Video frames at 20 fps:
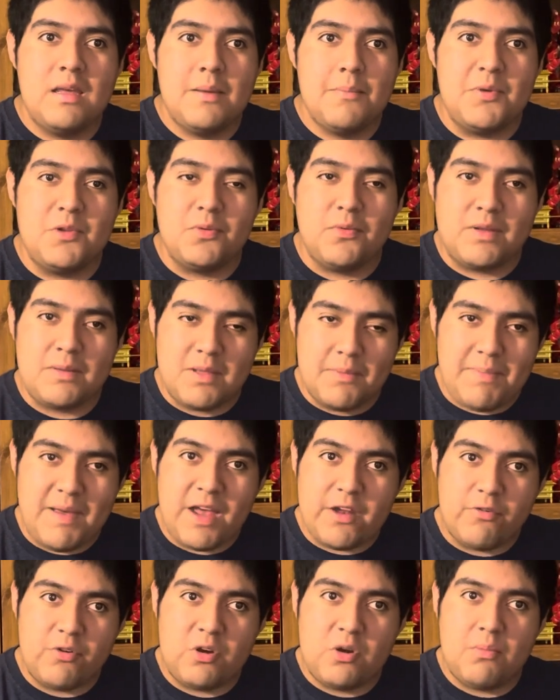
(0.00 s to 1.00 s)
between the
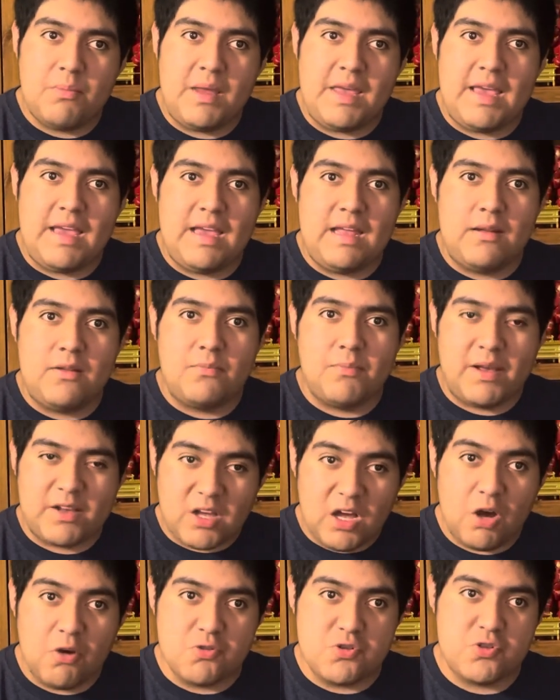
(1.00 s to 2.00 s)
bedroom and my
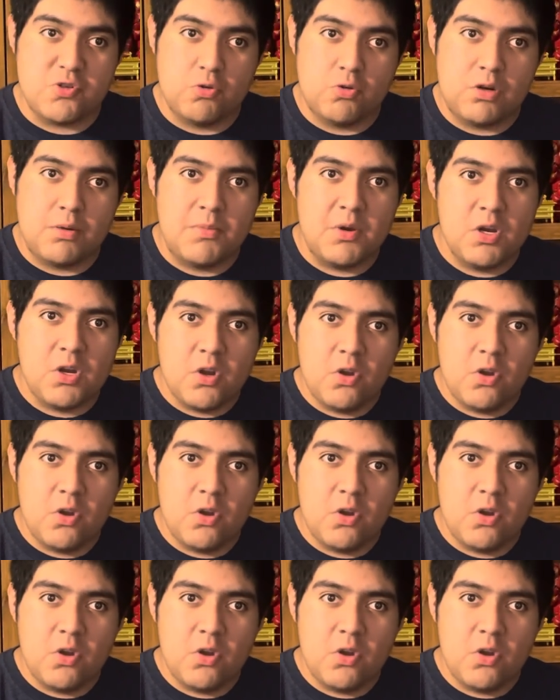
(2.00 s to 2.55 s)
college dorm.